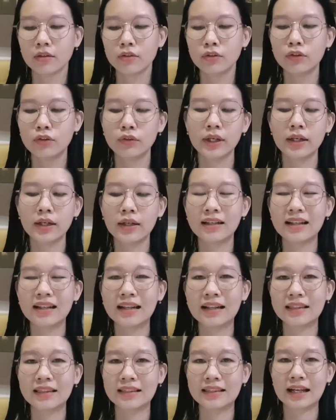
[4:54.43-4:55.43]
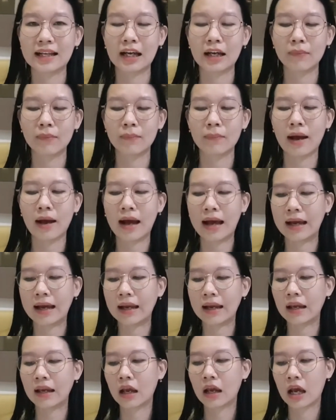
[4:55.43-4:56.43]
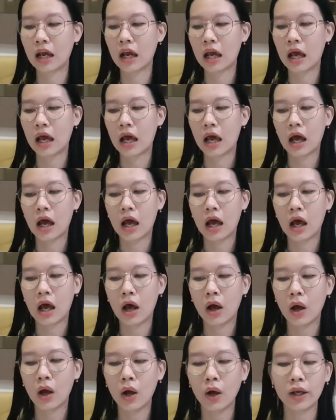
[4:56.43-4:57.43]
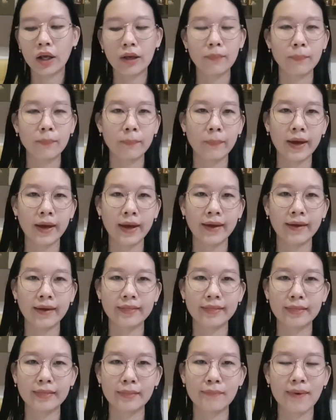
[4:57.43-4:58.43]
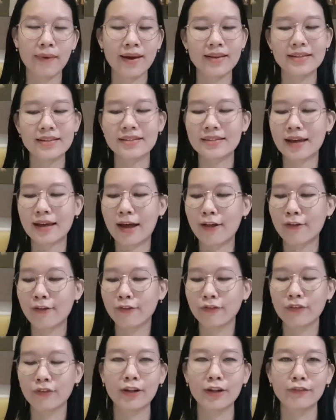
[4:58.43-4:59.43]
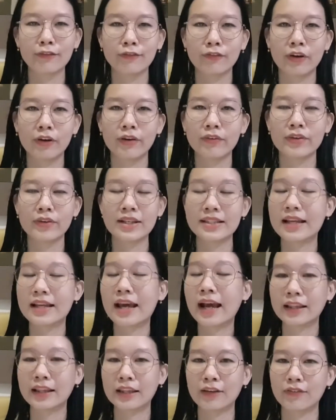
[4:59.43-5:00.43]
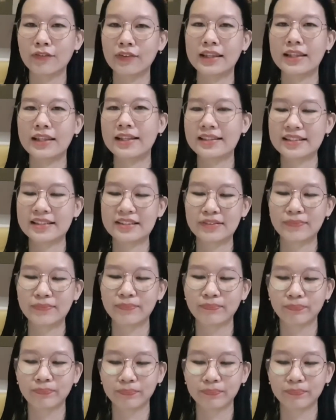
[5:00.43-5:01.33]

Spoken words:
During that time, I occupied myself with various activities.